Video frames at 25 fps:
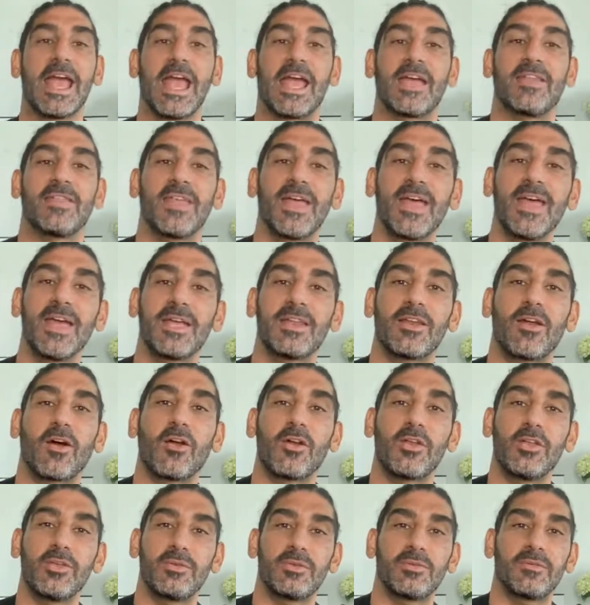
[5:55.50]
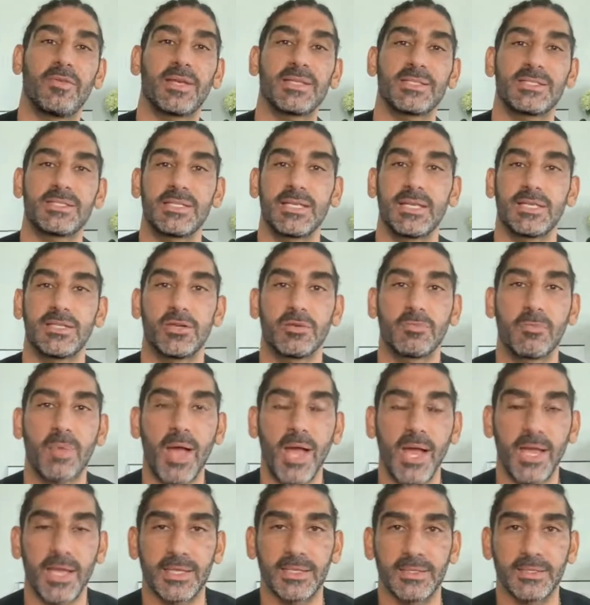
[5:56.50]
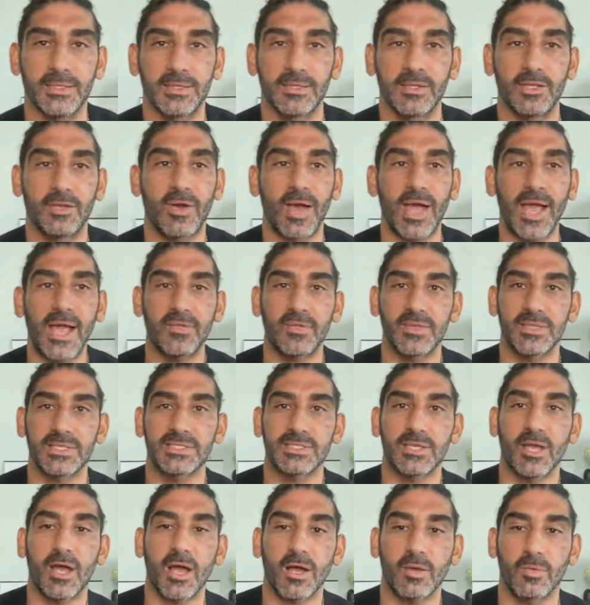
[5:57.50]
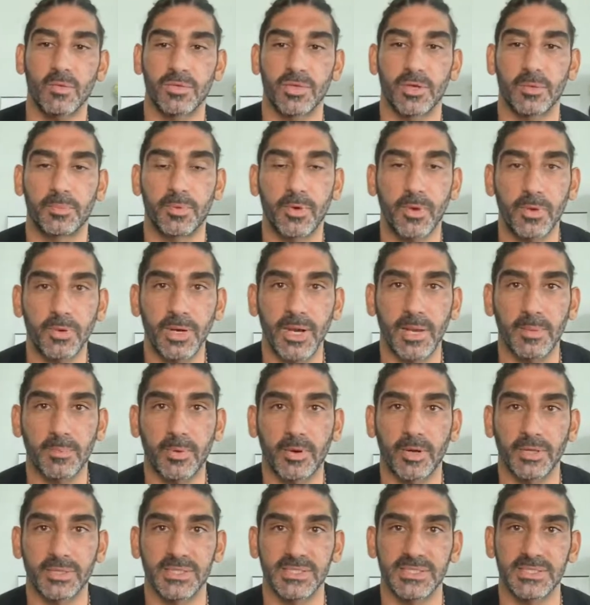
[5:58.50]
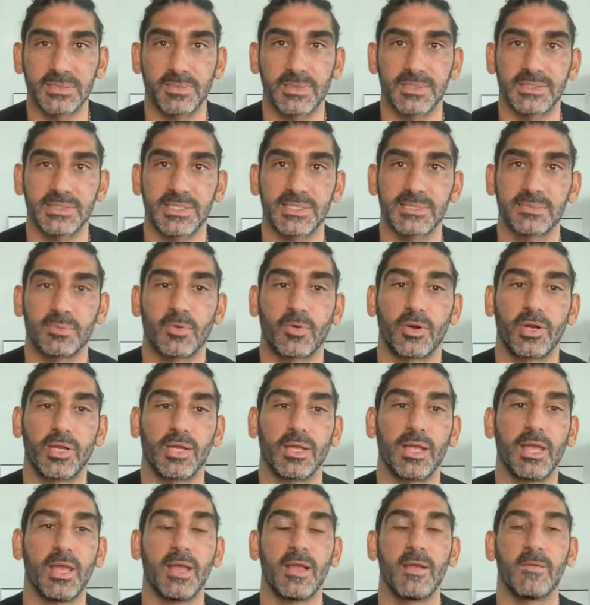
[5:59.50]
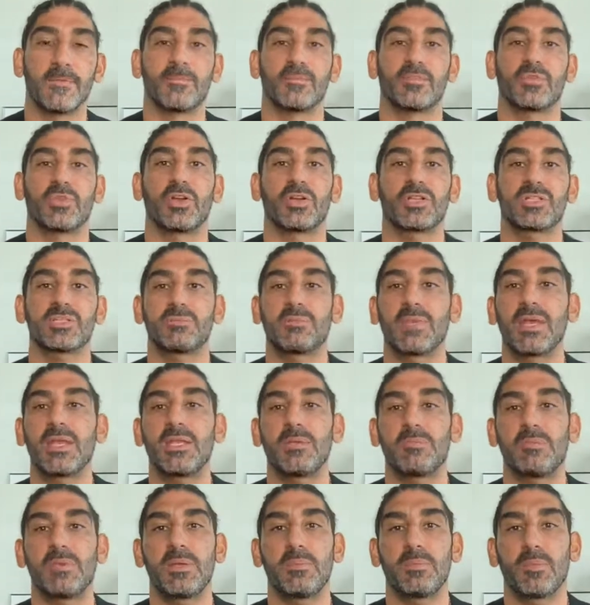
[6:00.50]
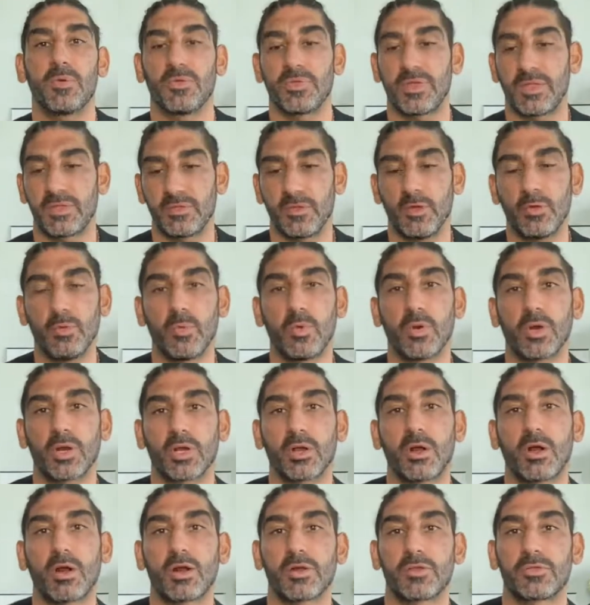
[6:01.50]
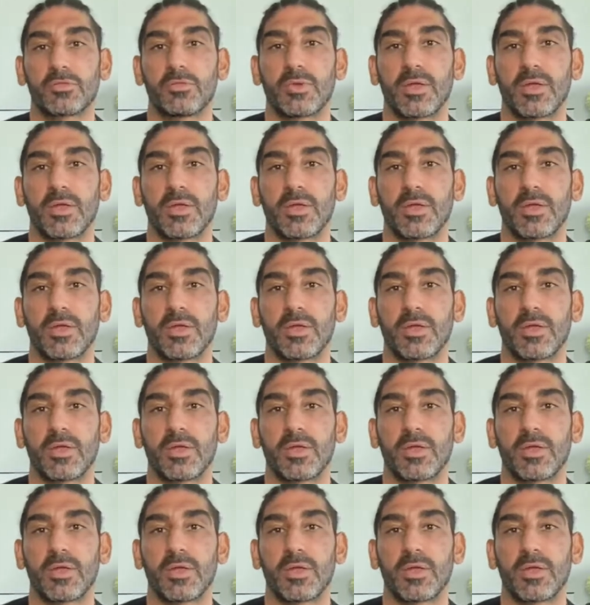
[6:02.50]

And then, are you investing in your mind? You know, I had this talk with our program participants this morning. There's many people that they'll work hard